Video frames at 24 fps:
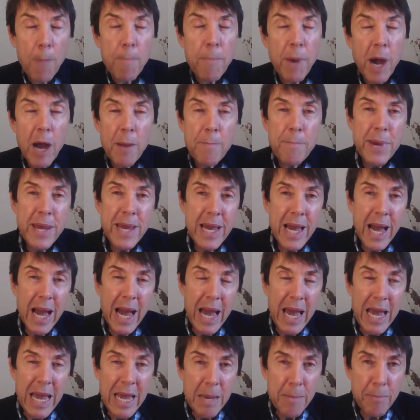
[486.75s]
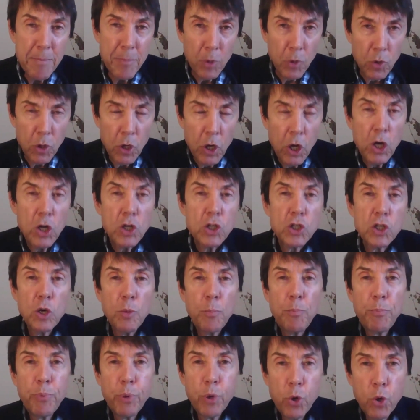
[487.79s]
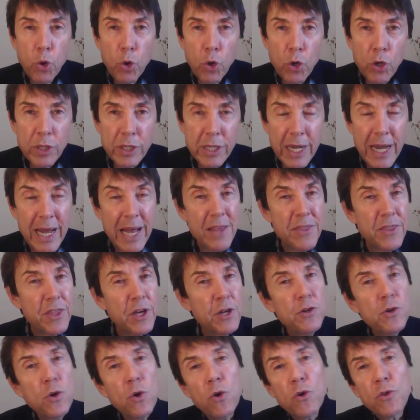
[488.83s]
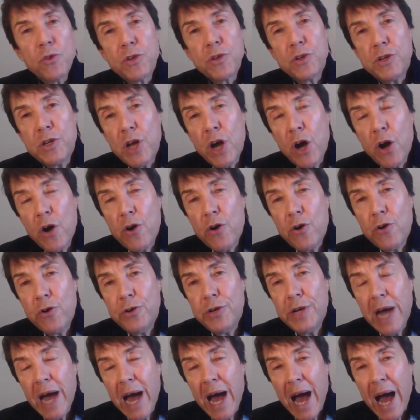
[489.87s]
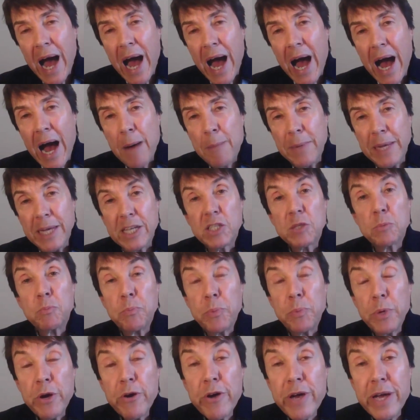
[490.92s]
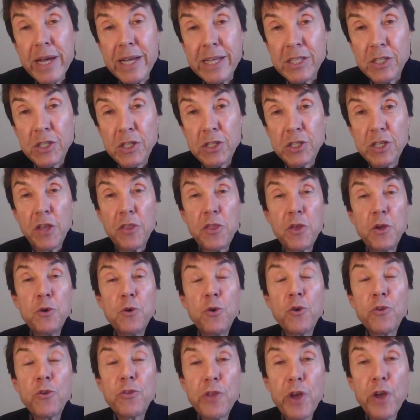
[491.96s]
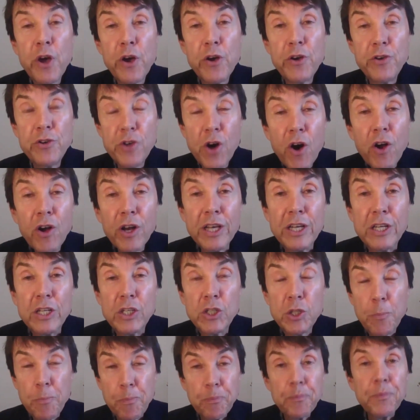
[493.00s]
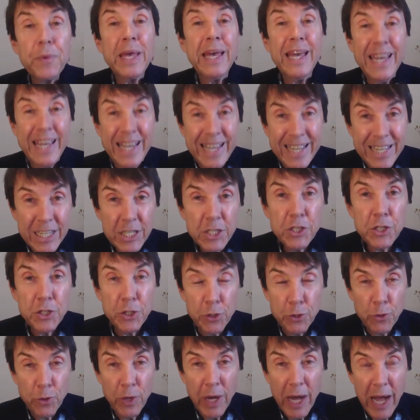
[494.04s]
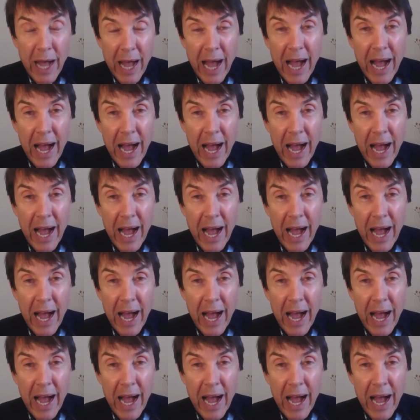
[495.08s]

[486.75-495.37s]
by being able to put the North Node experiences and the North Node knowledge into